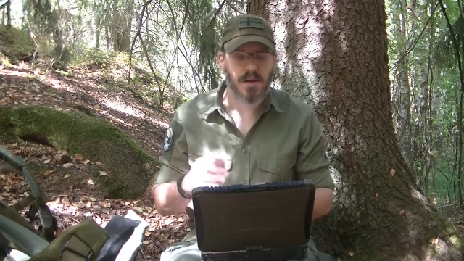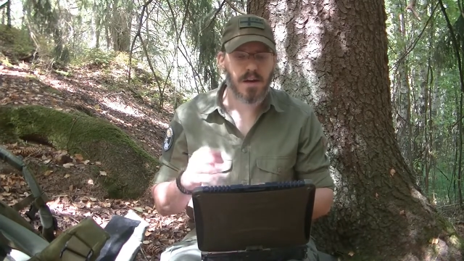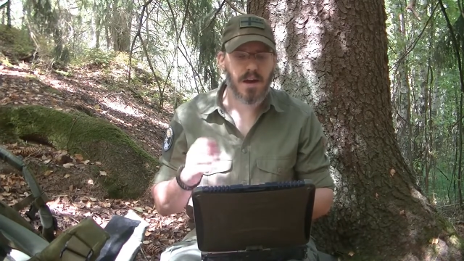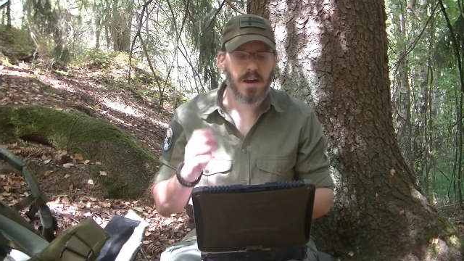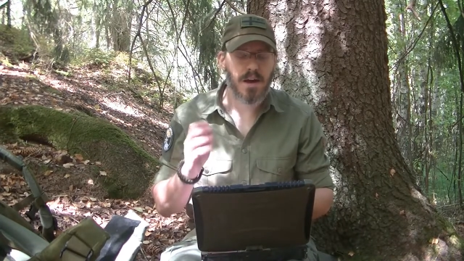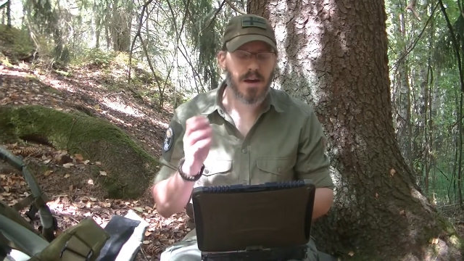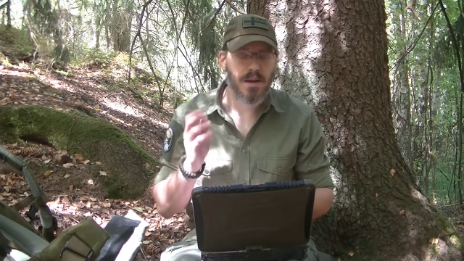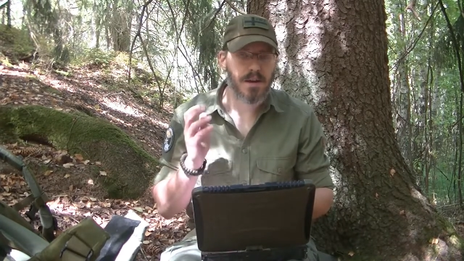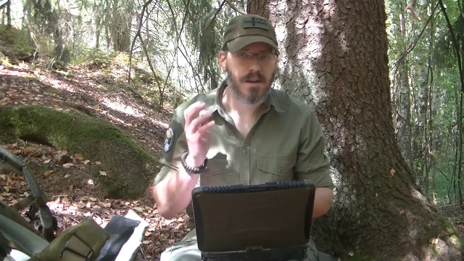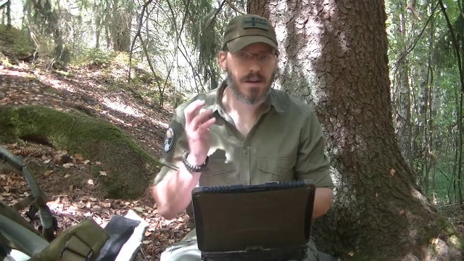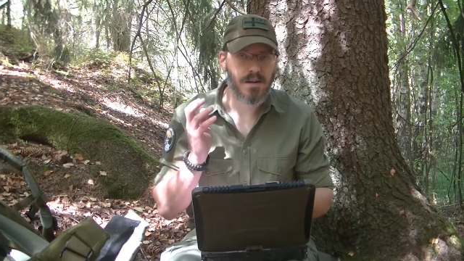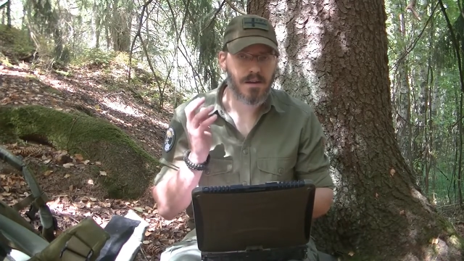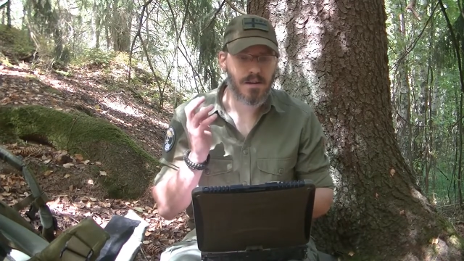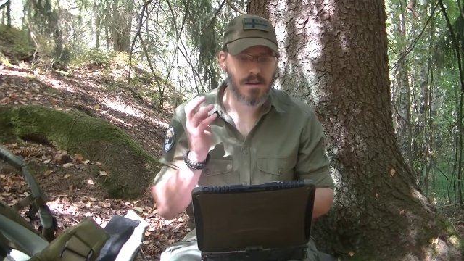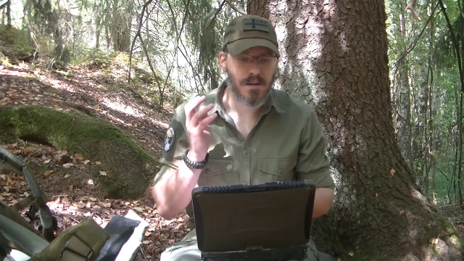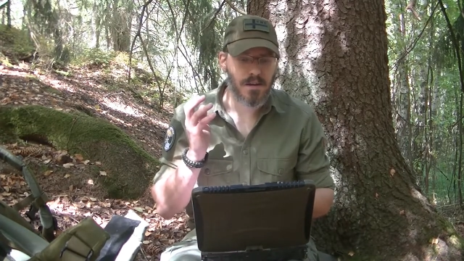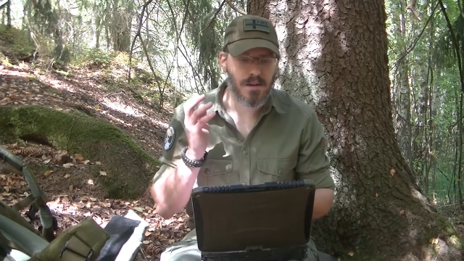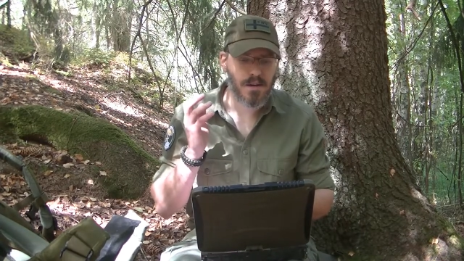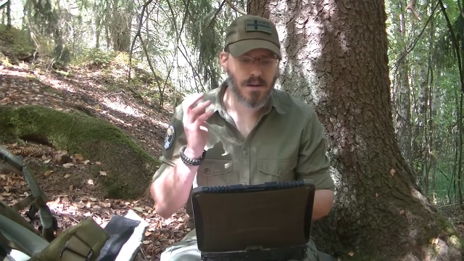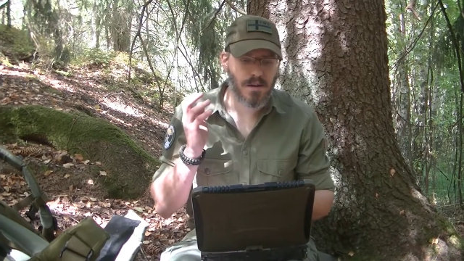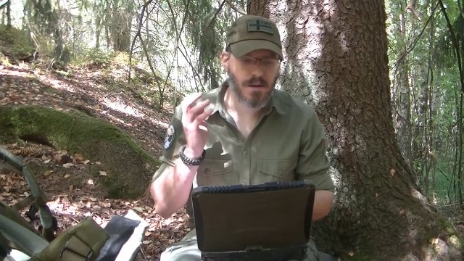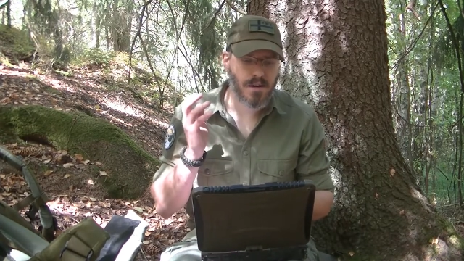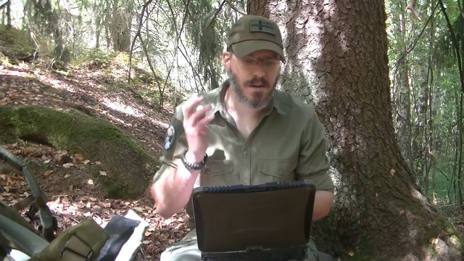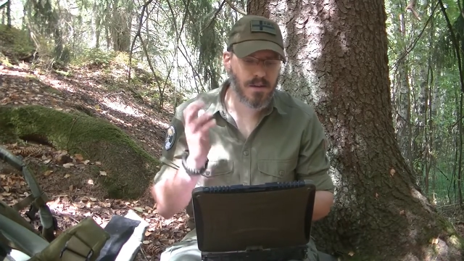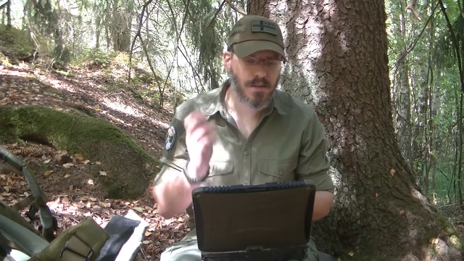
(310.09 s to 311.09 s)
and
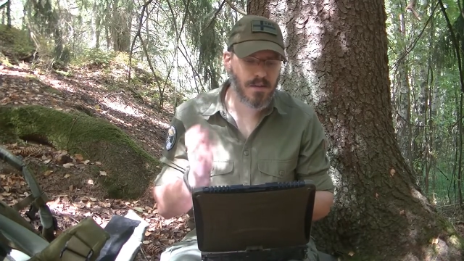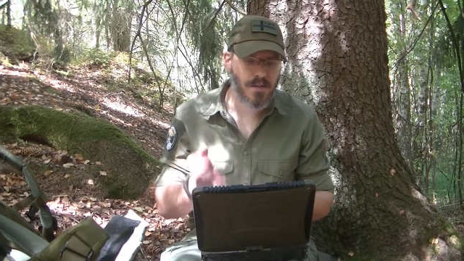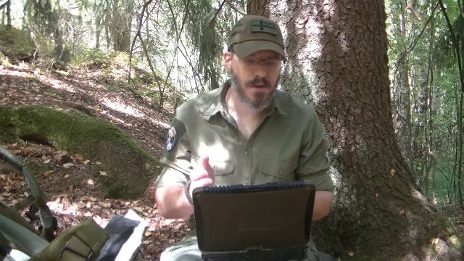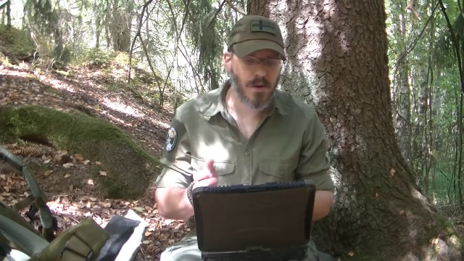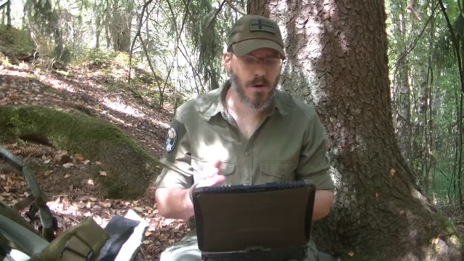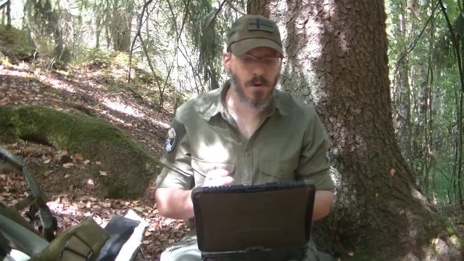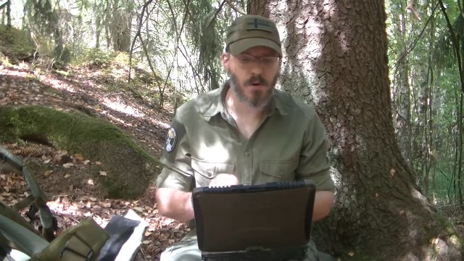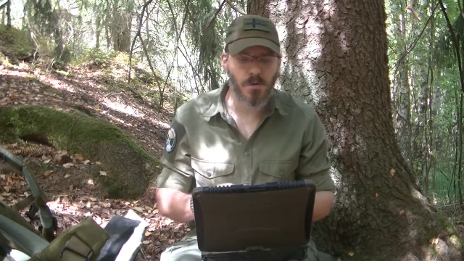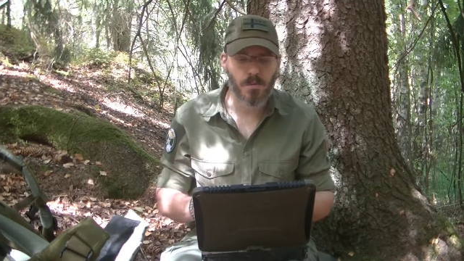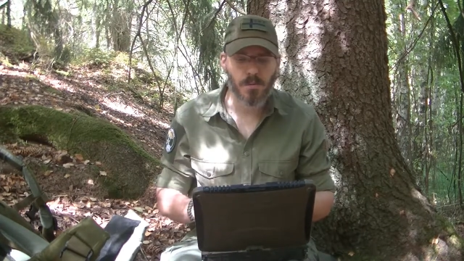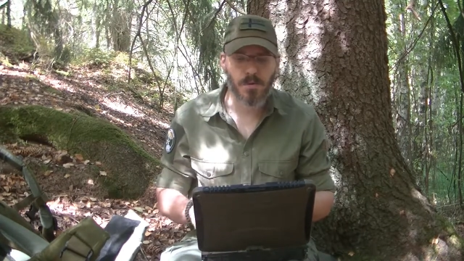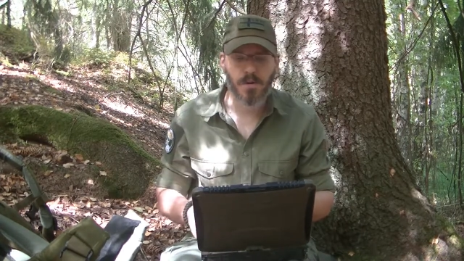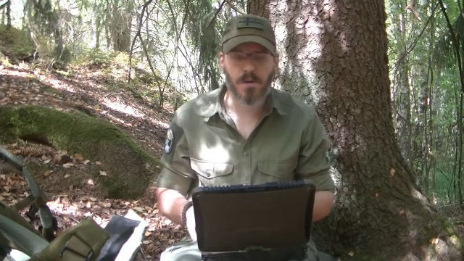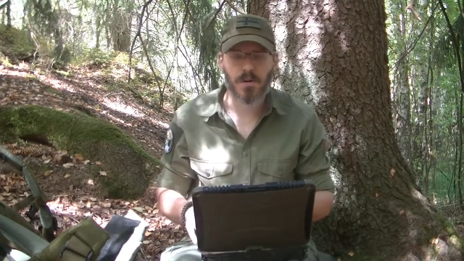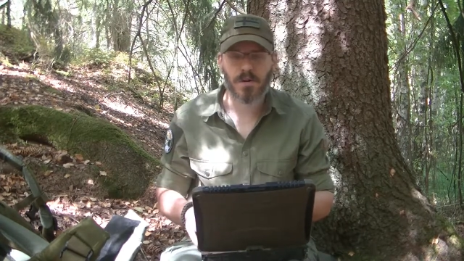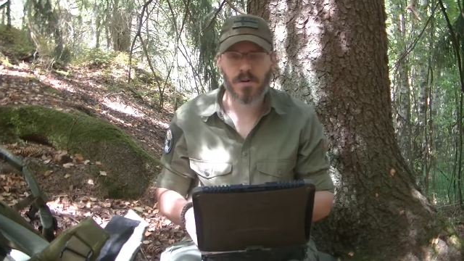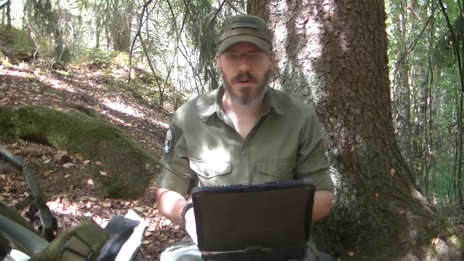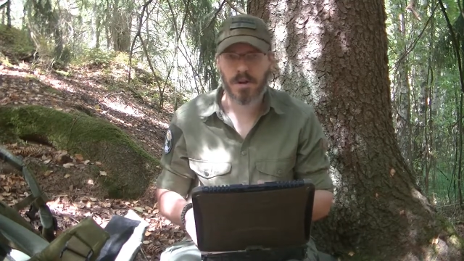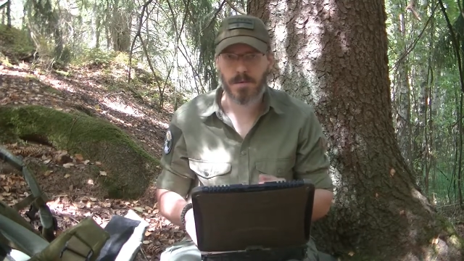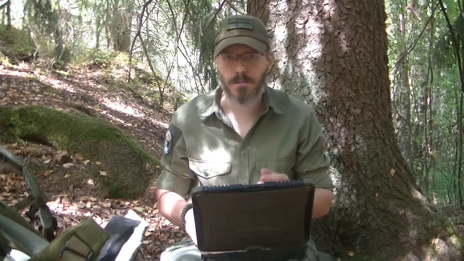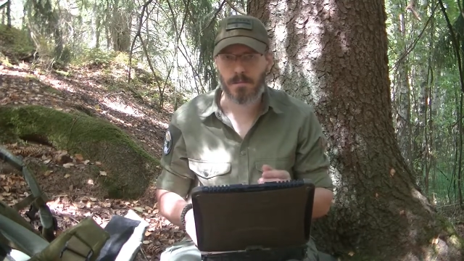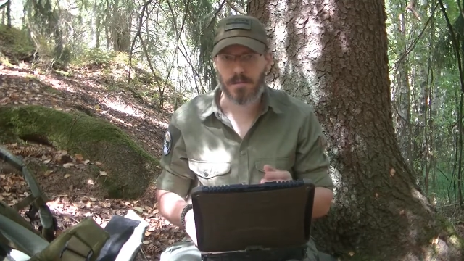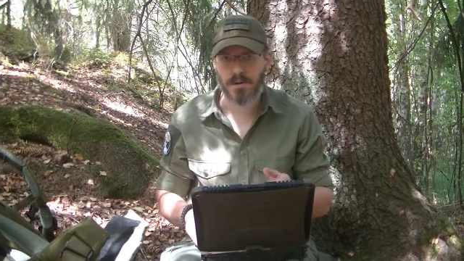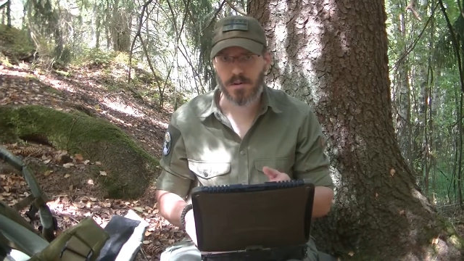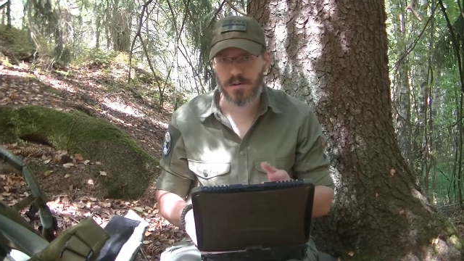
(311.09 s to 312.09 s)
the Home
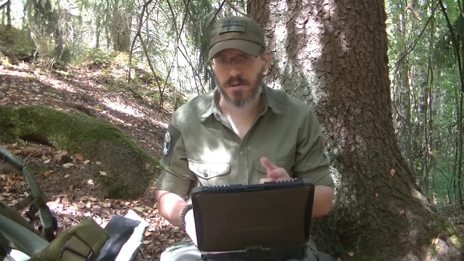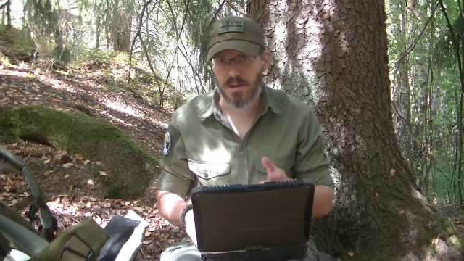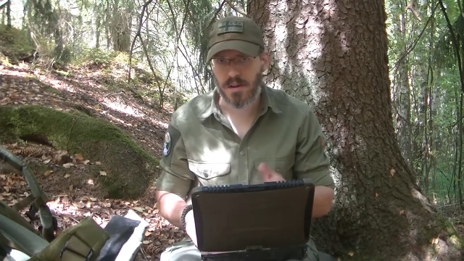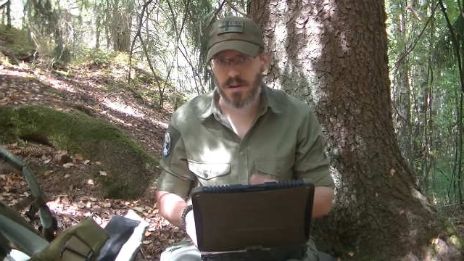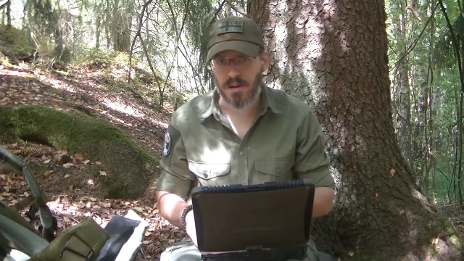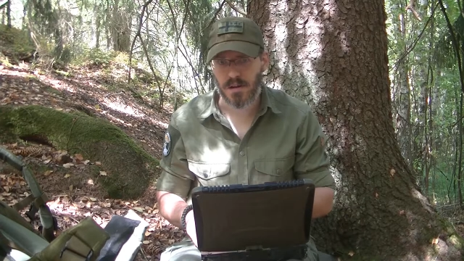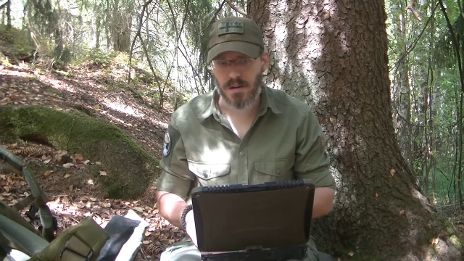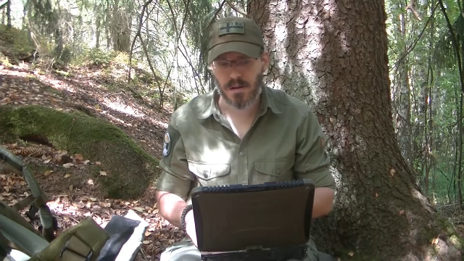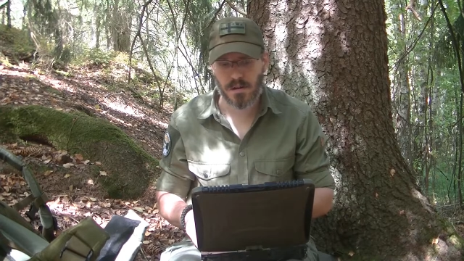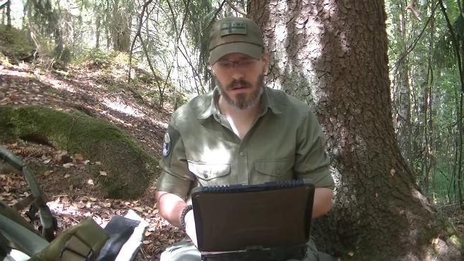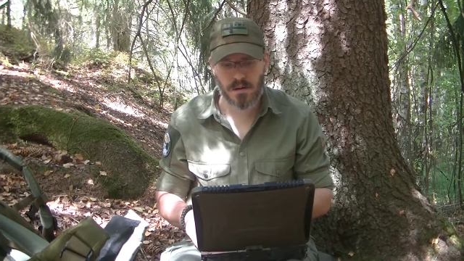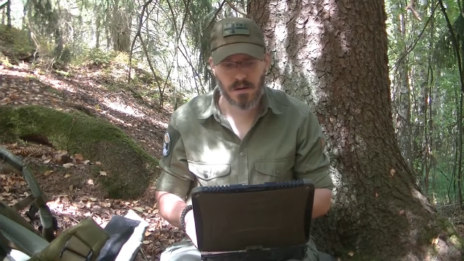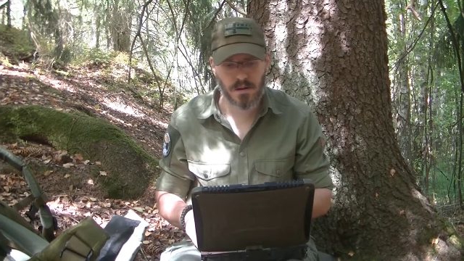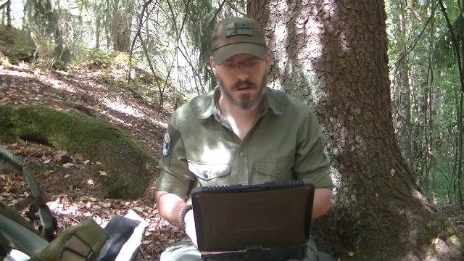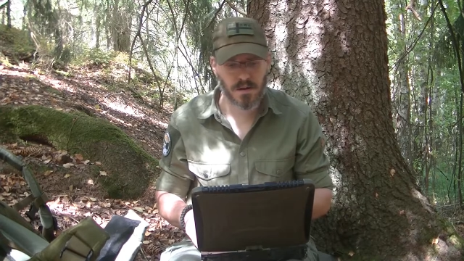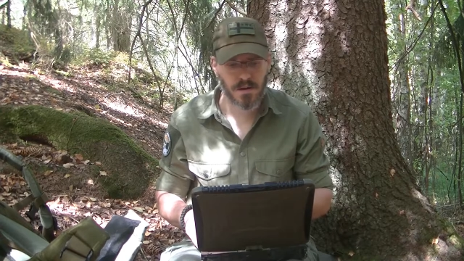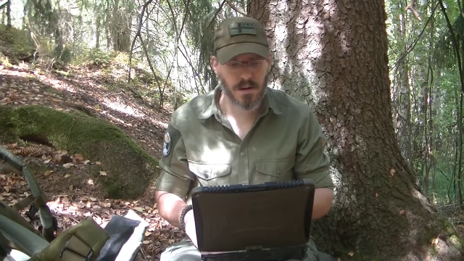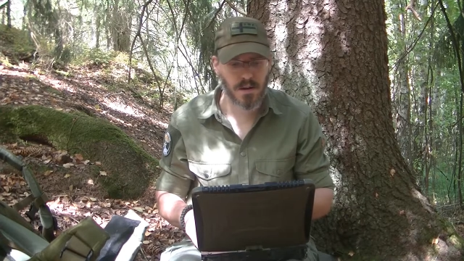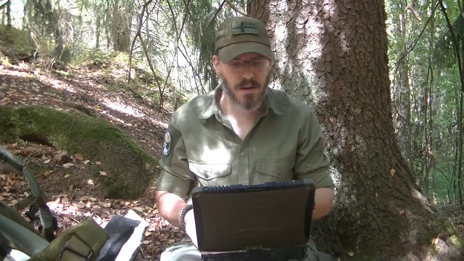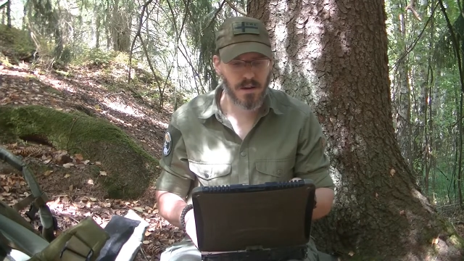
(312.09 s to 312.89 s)
Guard in particular,